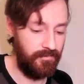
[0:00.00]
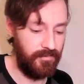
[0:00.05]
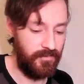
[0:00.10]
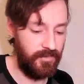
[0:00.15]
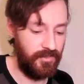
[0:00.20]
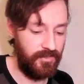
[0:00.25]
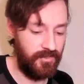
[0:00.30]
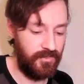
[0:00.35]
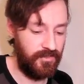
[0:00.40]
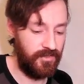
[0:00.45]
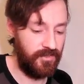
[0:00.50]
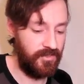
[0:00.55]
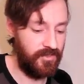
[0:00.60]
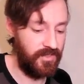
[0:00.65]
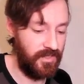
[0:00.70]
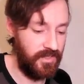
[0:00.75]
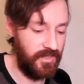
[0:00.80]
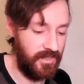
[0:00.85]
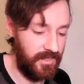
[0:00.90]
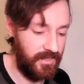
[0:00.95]
It's just
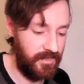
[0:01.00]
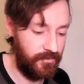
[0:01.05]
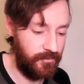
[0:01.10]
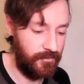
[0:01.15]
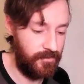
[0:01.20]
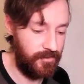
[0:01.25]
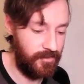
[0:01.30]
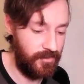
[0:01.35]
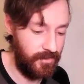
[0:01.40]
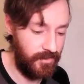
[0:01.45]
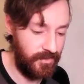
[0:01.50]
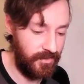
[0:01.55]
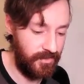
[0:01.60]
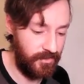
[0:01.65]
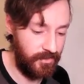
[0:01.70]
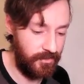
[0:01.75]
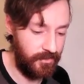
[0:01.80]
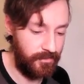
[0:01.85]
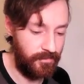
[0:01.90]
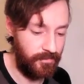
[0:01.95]
a light aura,
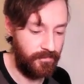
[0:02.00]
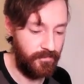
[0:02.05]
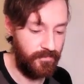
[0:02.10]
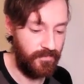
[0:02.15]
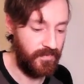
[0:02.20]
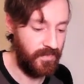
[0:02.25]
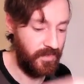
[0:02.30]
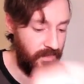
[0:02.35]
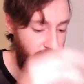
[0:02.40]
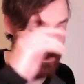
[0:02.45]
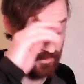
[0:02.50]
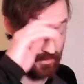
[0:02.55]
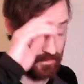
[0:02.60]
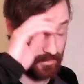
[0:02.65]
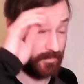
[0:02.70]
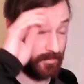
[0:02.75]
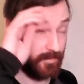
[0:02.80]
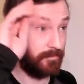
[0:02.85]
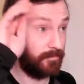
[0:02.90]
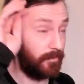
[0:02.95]
so
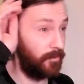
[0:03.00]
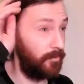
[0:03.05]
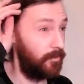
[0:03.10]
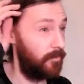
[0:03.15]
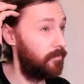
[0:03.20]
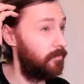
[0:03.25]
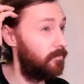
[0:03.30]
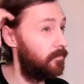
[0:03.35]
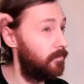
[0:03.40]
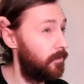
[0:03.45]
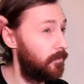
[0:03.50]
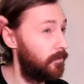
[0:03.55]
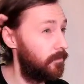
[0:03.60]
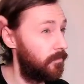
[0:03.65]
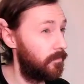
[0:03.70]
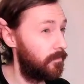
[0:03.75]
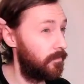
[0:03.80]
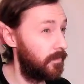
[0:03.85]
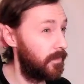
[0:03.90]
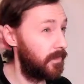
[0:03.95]
I mean both
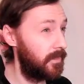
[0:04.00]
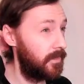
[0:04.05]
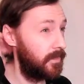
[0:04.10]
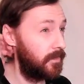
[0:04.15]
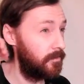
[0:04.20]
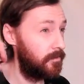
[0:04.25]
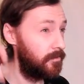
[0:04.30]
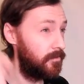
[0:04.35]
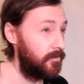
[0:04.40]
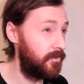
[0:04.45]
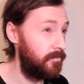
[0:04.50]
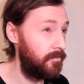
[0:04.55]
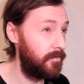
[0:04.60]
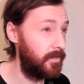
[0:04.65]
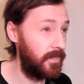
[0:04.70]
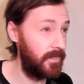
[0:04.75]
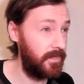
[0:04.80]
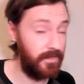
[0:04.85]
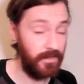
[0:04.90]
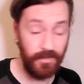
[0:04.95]
light heroes can
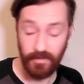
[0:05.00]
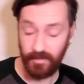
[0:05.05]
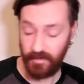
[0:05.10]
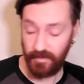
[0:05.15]
play it.